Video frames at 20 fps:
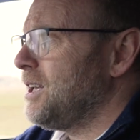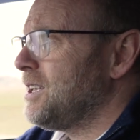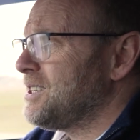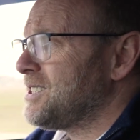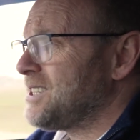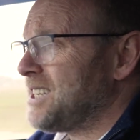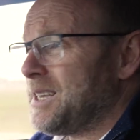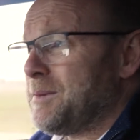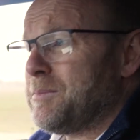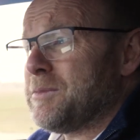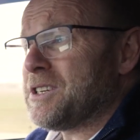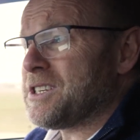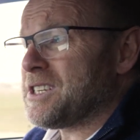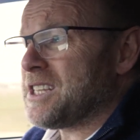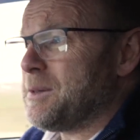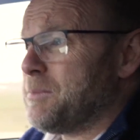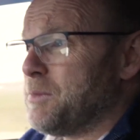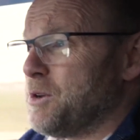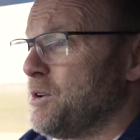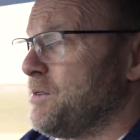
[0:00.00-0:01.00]

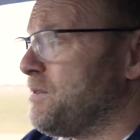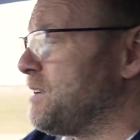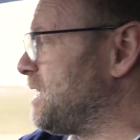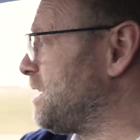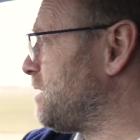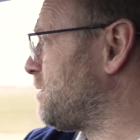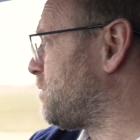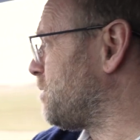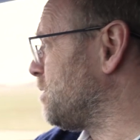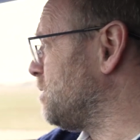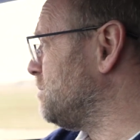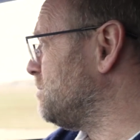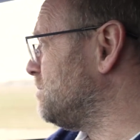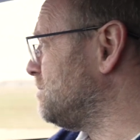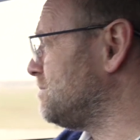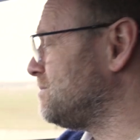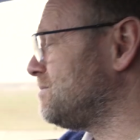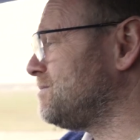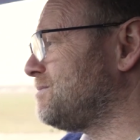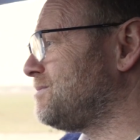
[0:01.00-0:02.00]
Seamlessly moving
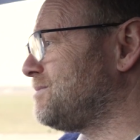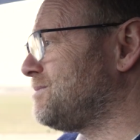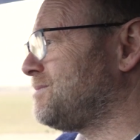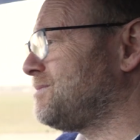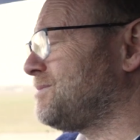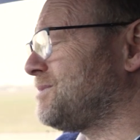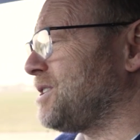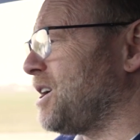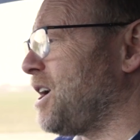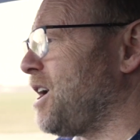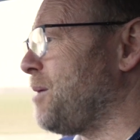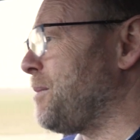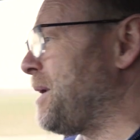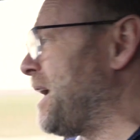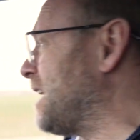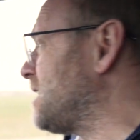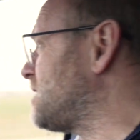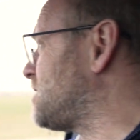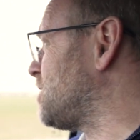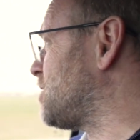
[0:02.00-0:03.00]
from
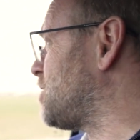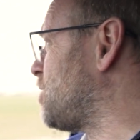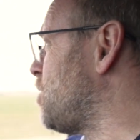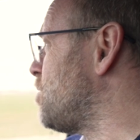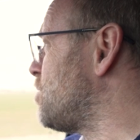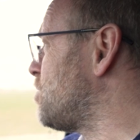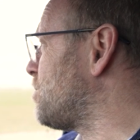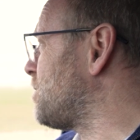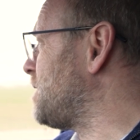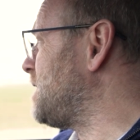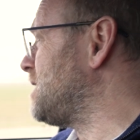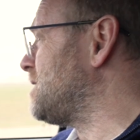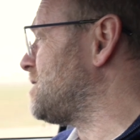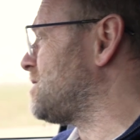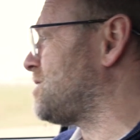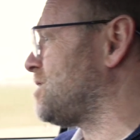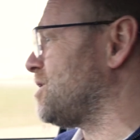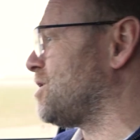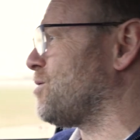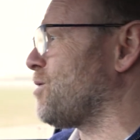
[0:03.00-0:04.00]
tarmac to
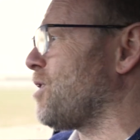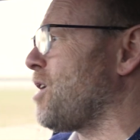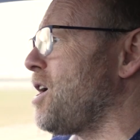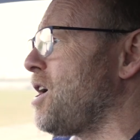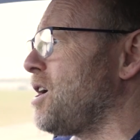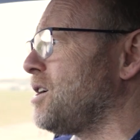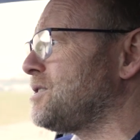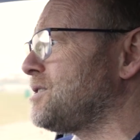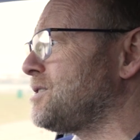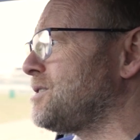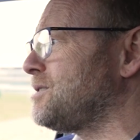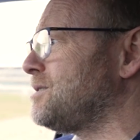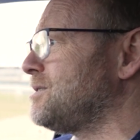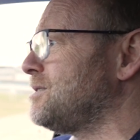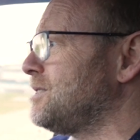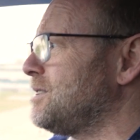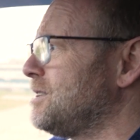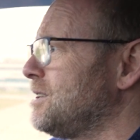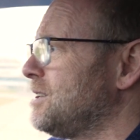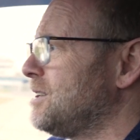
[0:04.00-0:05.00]
concrete to grass,
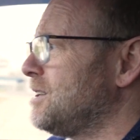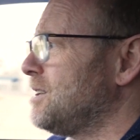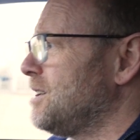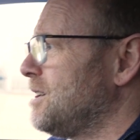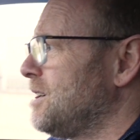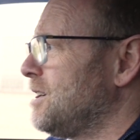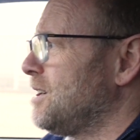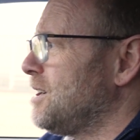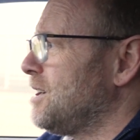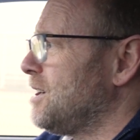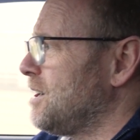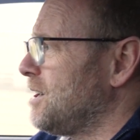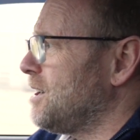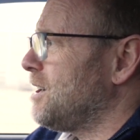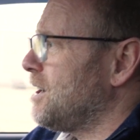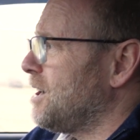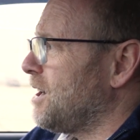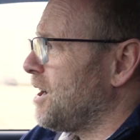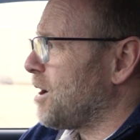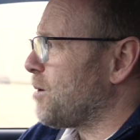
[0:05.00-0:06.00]

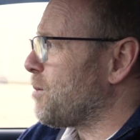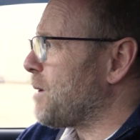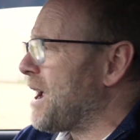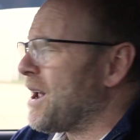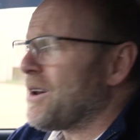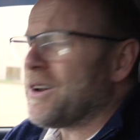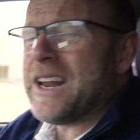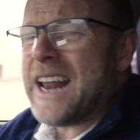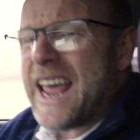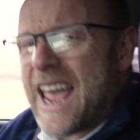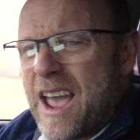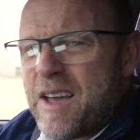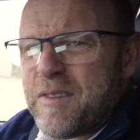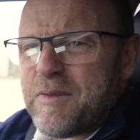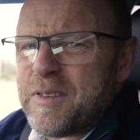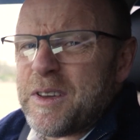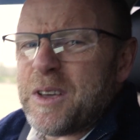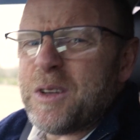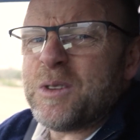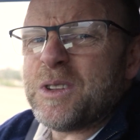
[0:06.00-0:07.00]
around an
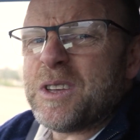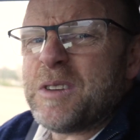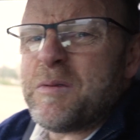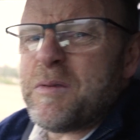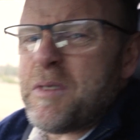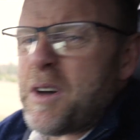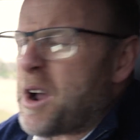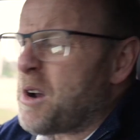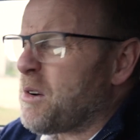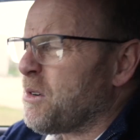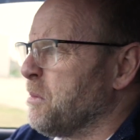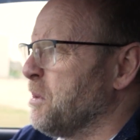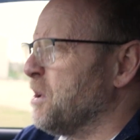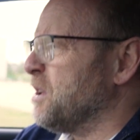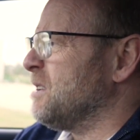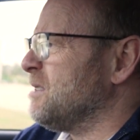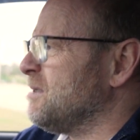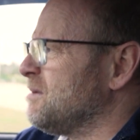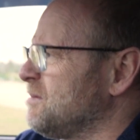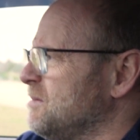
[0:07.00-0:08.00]
airfield
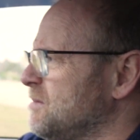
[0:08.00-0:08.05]
environment,